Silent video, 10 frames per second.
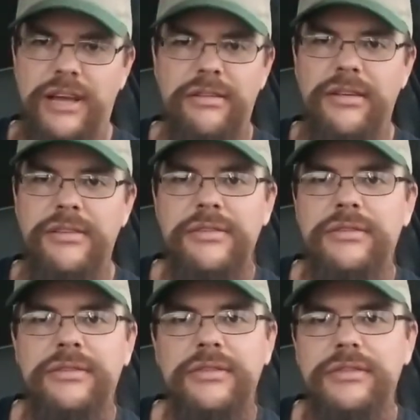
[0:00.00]
I don't know,
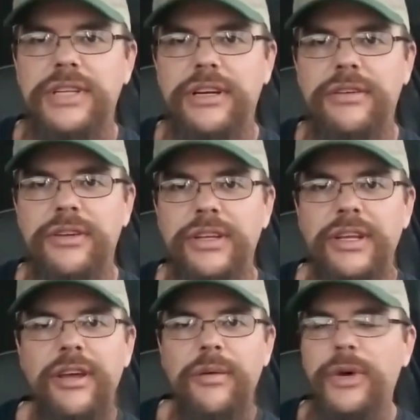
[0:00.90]
you know,
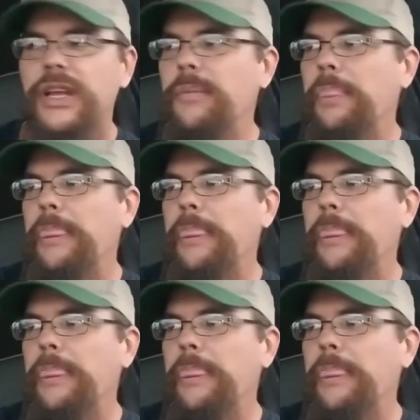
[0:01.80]
but